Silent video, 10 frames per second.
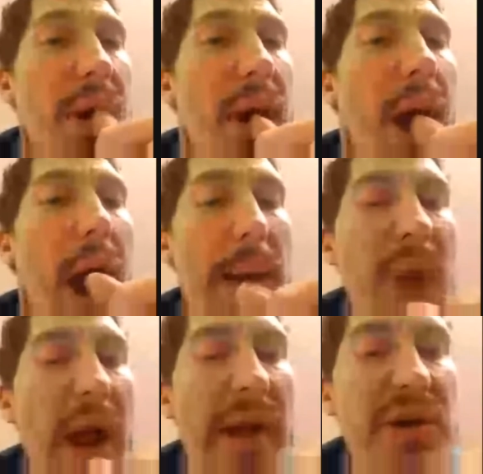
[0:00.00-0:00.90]
I'm
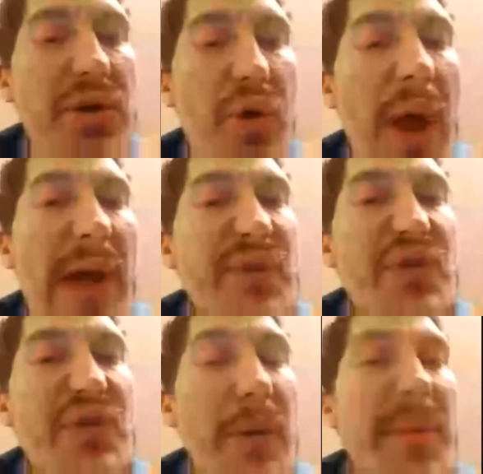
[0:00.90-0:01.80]
not going to go after
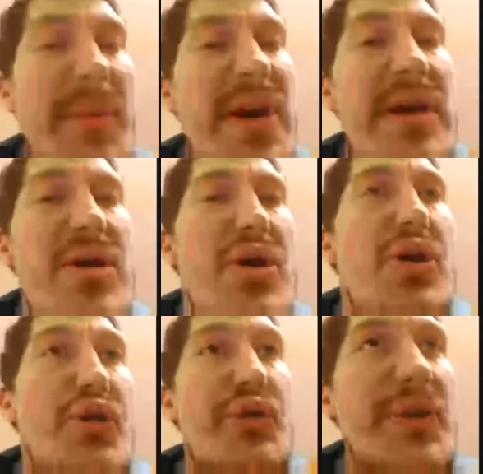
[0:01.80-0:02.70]
somebody
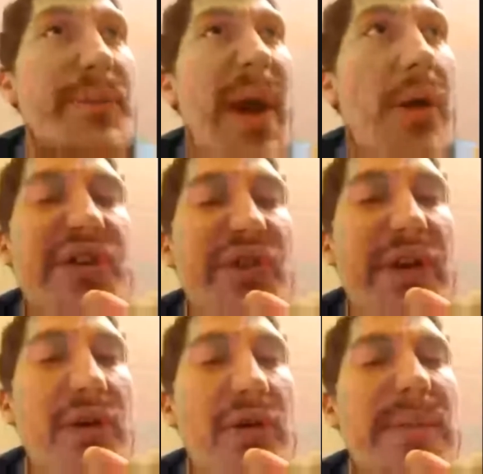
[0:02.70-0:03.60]
who's about in
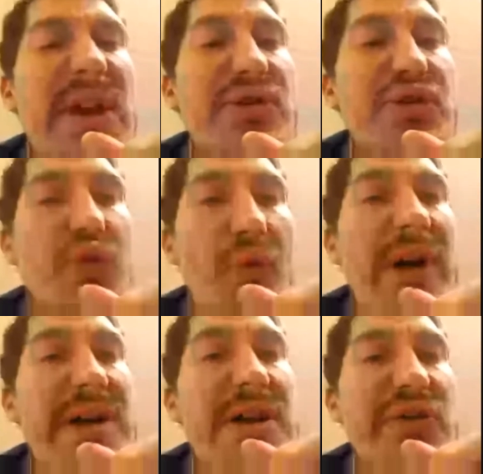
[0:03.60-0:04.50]
her mid
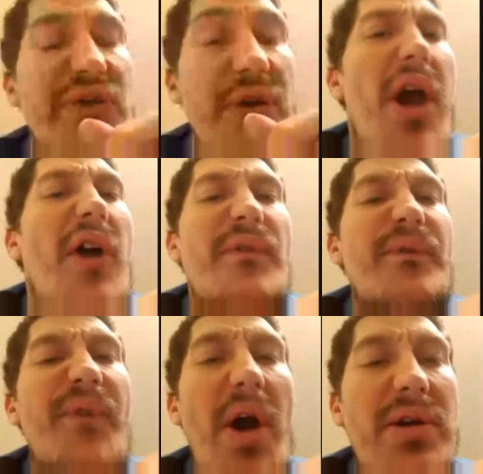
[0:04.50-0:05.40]
20s.
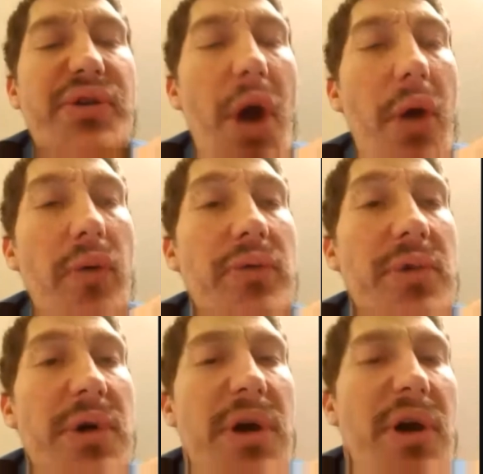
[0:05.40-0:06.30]
Fuck no.
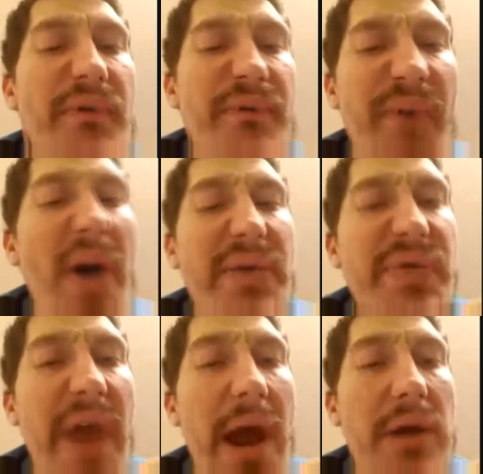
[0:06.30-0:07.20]
Fuck
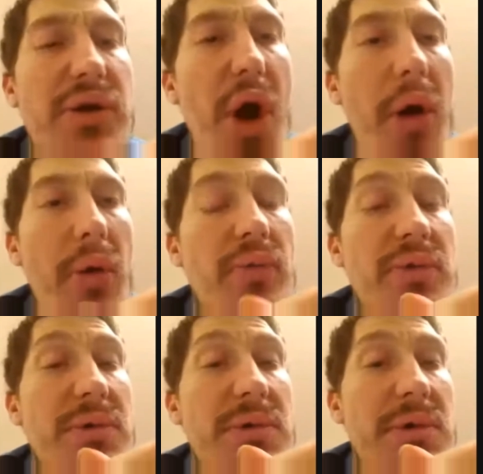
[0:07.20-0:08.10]
that. No.
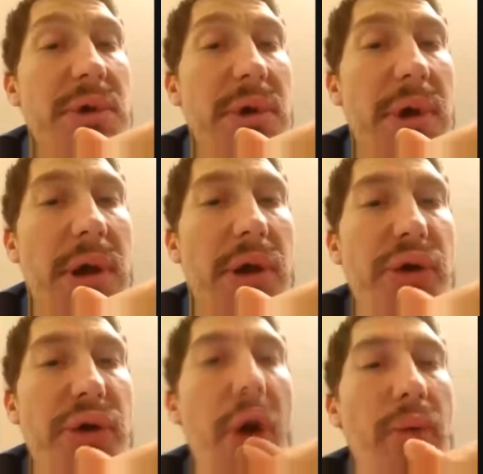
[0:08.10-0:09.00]

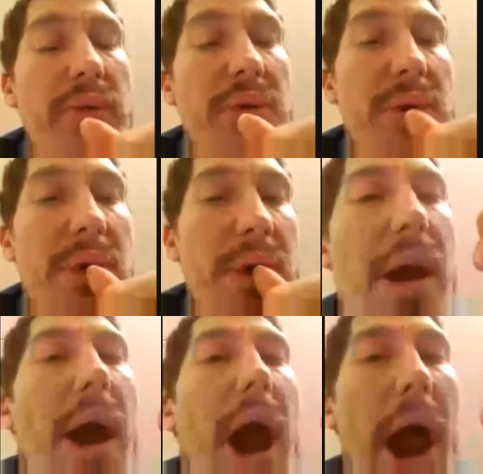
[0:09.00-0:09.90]
No.
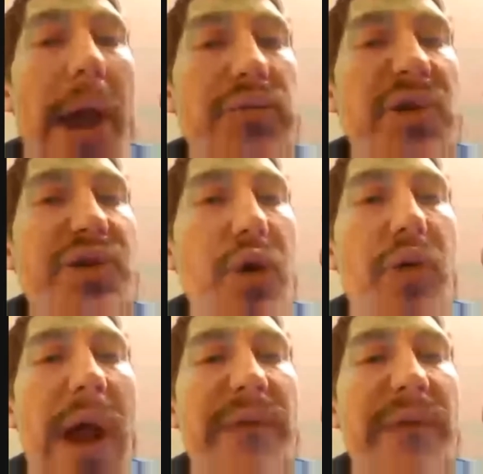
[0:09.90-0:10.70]
I would go after